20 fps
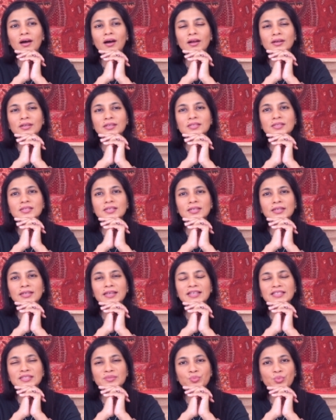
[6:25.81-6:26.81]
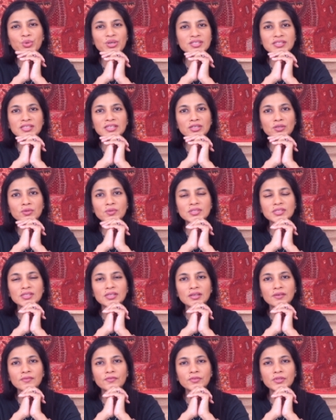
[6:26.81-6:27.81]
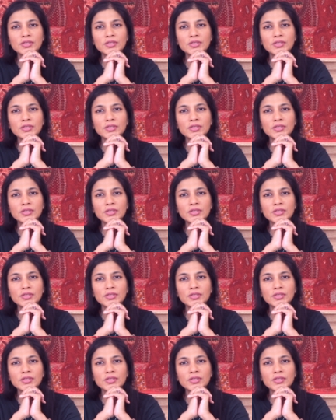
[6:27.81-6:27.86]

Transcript: artistically expressing yourself